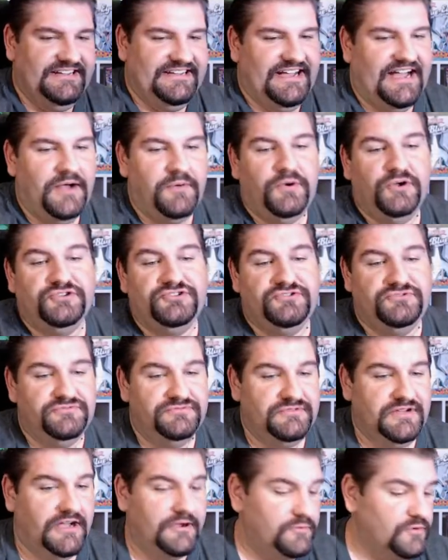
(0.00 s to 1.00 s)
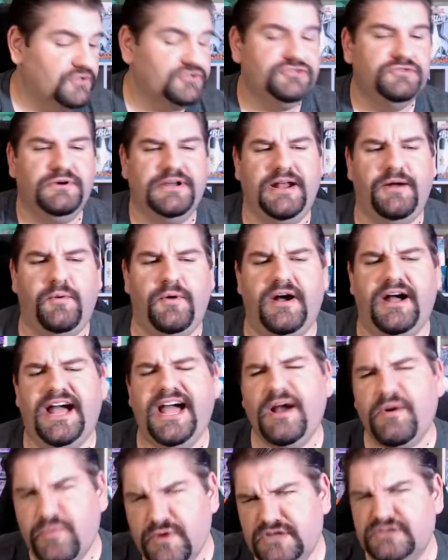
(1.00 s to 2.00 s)
I will do. I will do what I want.
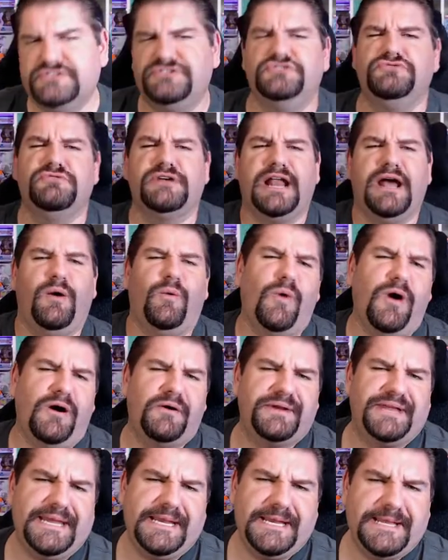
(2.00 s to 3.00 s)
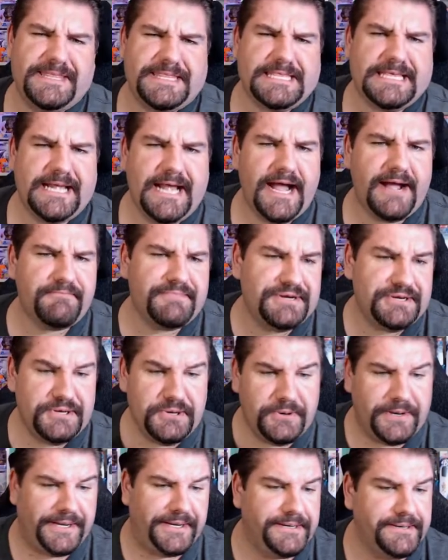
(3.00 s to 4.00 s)
I will do what I want, Edith. I'm gonna
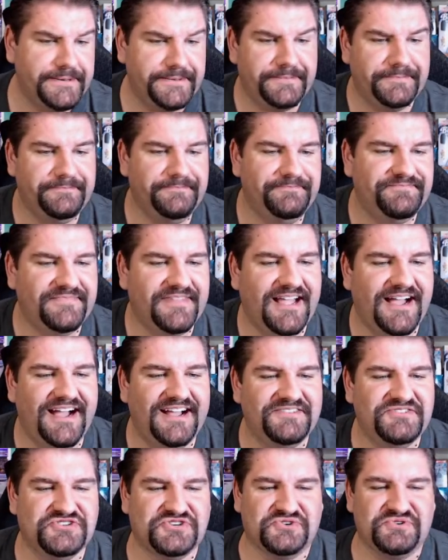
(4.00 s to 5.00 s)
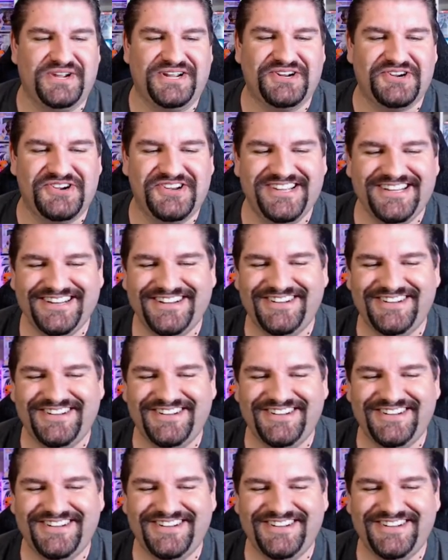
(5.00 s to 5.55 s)
do it. Triggered.